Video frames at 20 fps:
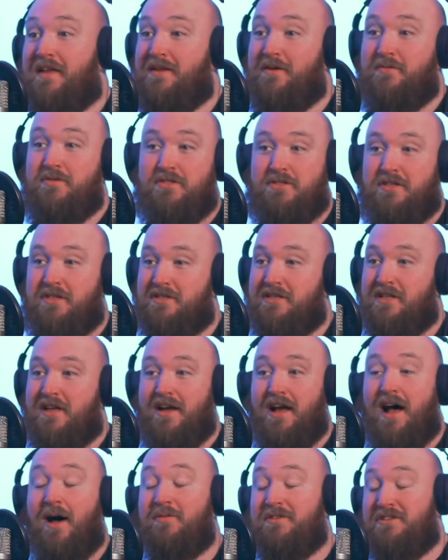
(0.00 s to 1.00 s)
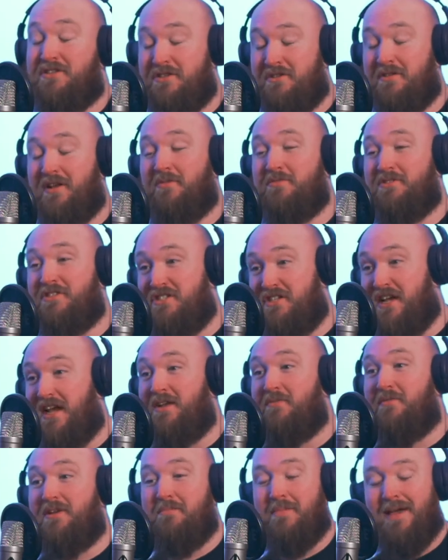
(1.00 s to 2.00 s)
and there was just like I was I was
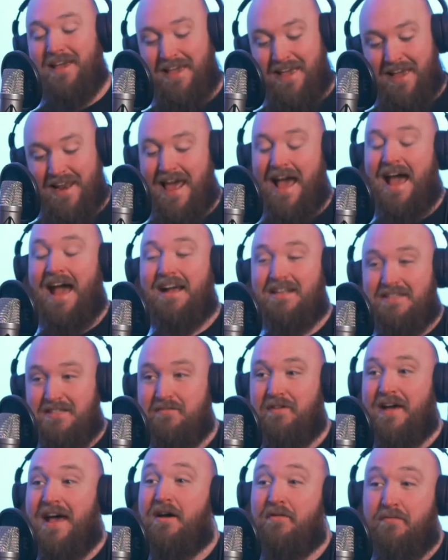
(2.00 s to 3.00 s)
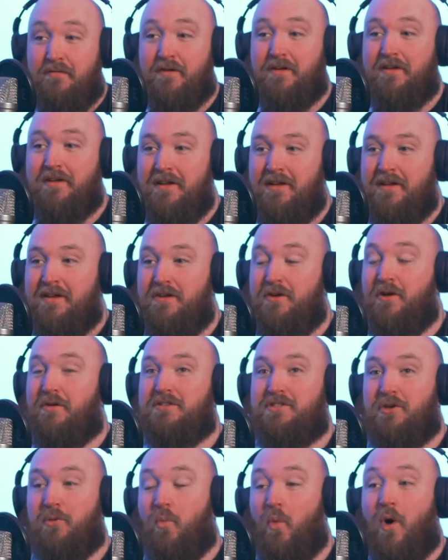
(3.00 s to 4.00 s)
genuinely making an active effort
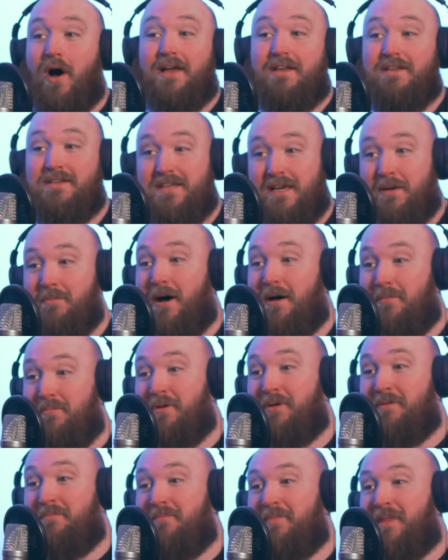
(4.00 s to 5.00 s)
not to wind him up.